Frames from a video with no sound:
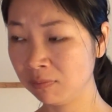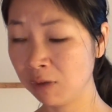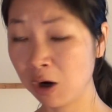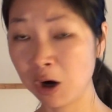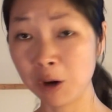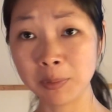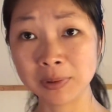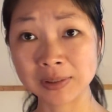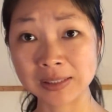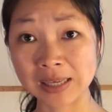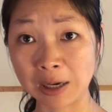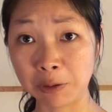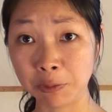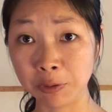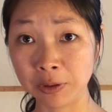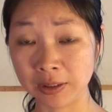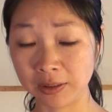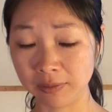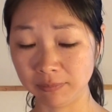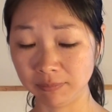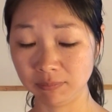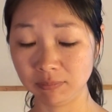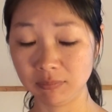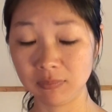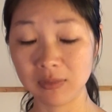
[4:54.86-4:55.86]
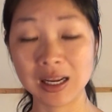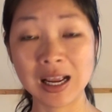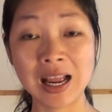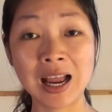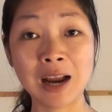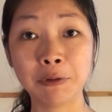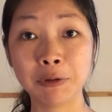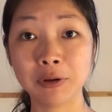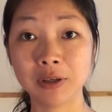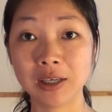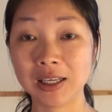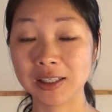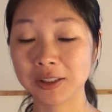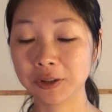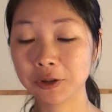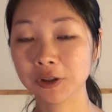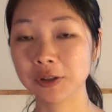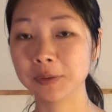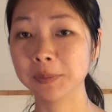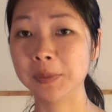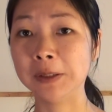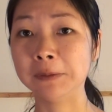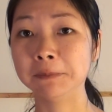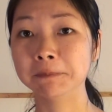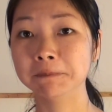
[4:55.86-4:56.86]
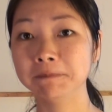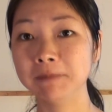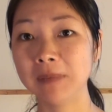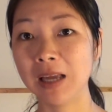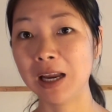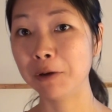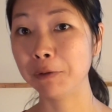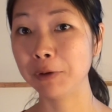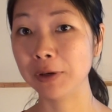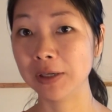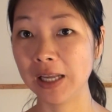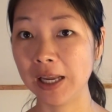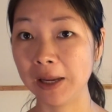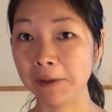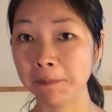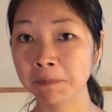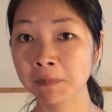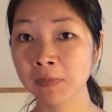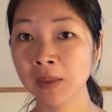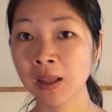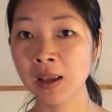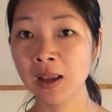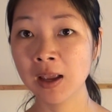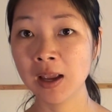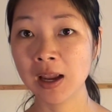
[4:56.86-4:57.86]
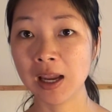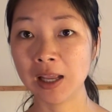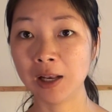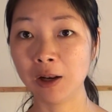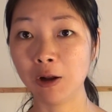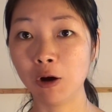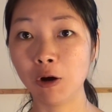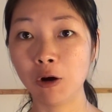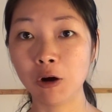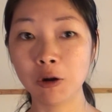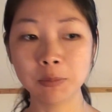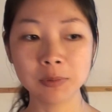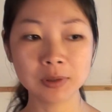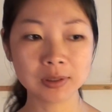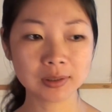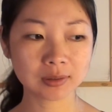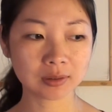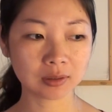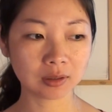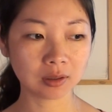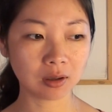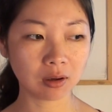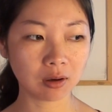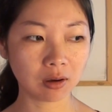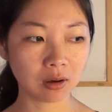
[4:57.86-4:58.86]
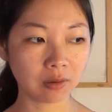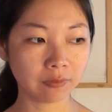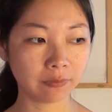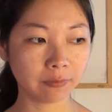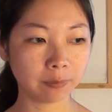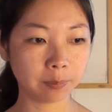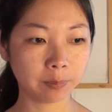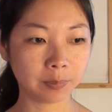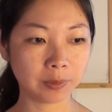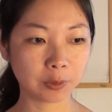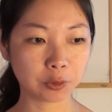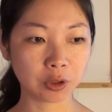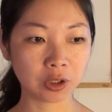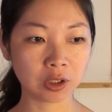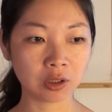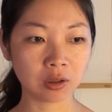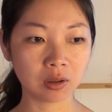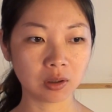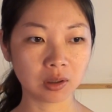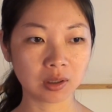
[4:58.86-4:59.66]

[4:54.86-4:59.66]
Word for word: Almost every, every day, excuse me, every day. And almost uh, between